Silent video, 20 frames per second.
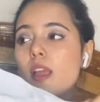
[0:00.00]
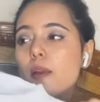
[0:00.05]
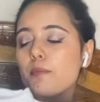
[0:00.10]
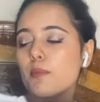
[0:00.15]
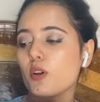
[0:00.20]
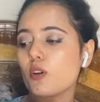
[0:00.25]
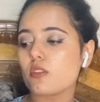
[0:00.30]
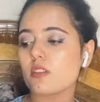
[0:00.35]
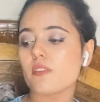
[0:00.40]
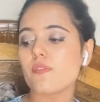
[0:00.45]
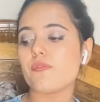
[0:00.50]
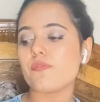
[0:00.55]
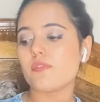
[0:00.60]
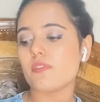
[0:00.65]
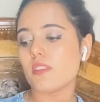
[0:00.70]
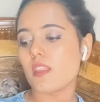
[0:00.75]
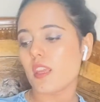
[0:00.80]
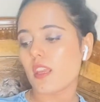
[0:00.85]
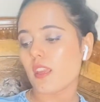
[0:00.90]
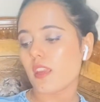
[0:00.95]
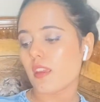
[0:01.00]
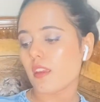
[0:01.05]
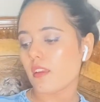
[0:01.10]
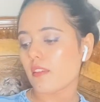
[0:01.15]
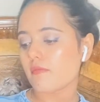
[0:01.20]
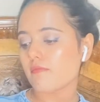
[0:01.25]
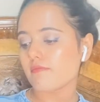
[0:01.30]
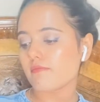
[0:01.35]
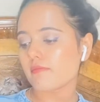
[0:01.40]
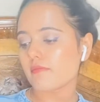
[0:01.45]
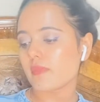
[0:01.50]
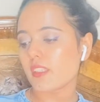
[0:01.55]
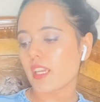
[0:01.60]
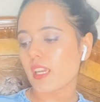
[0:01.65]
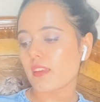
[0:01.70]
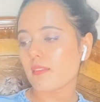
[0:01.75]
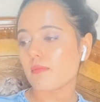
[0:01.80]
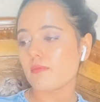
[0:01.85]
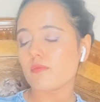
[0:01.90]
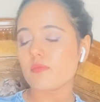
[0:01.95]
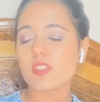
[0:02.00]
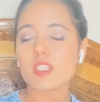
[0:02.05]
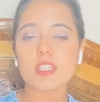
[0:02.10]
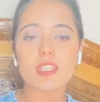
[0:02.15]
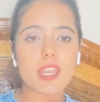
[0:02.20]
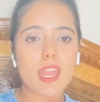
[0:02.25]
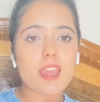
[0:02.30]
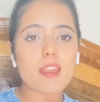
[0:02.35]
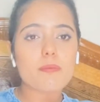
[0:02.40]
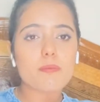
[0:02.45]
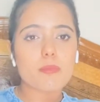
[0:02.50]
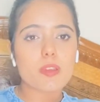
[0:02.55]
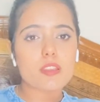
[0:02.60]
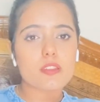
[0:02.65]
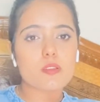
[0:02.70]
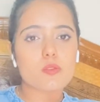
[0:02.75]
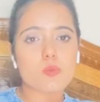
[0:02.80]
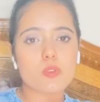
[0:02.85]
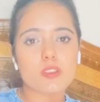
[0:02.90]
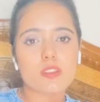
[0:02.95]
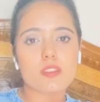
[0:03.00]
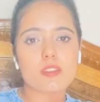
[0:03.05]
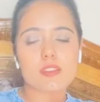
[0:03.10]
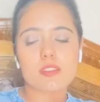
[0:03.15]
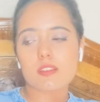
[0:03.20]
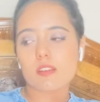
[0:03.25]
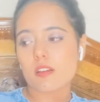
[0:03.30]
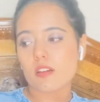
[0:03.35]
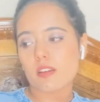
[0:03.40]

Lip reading: because if they can mess with this